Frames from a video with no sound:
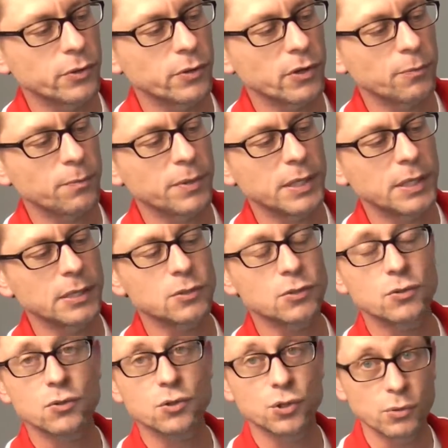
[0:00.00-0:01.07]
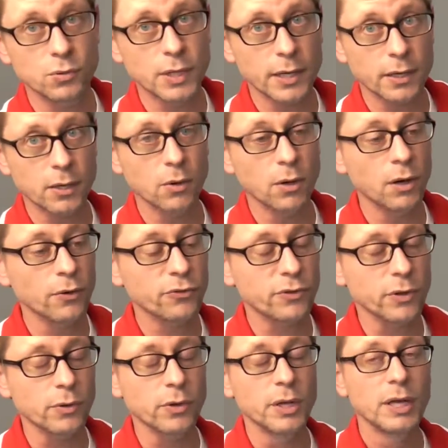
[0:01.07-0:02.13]
USB 2.0
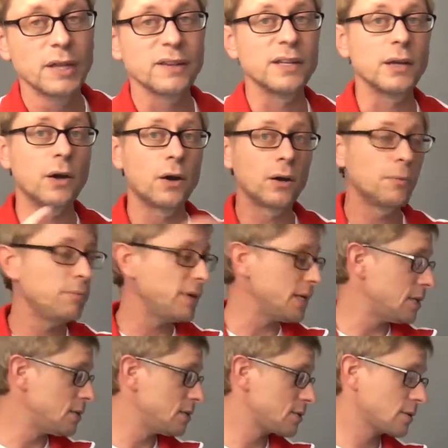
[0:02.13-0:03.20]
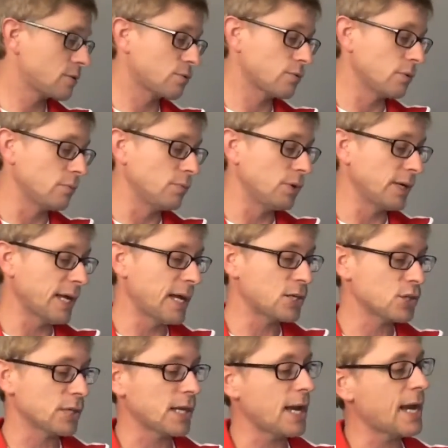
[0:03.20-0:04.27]
also. The ARM-based Chromebook
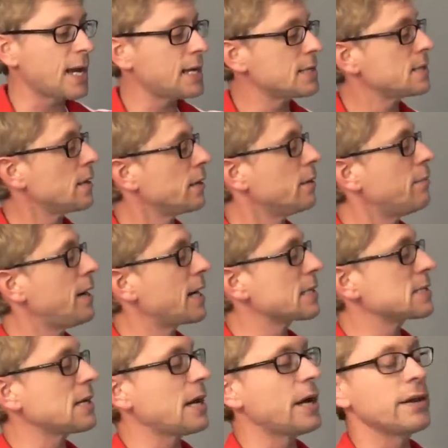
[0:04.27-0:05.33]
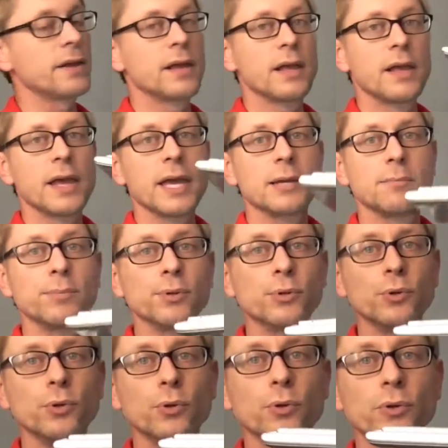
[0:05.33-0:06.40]
actually has on the back side a
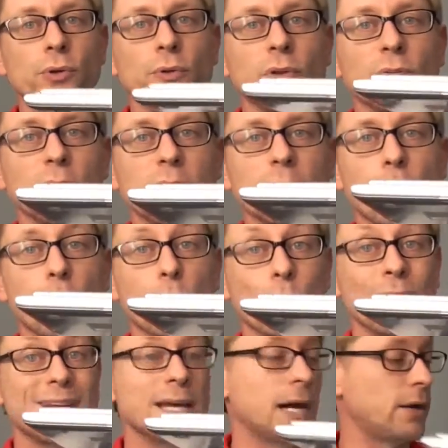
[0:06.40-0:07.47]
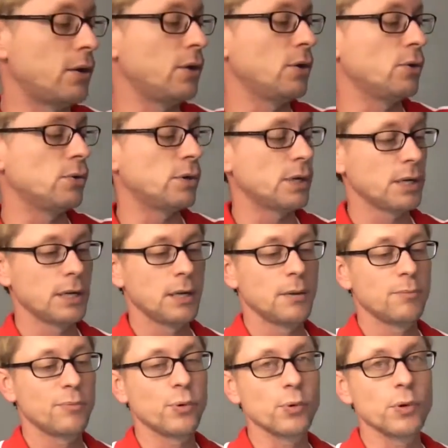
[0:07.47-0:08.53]
blue USB 3.0
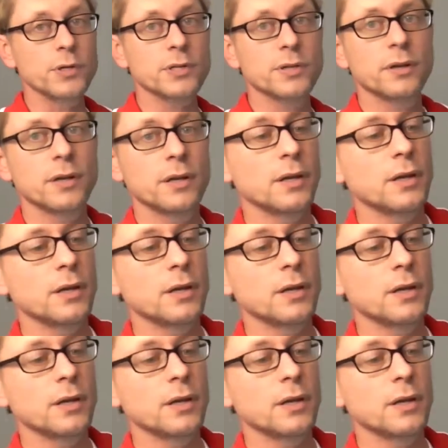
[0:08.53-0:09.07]
port.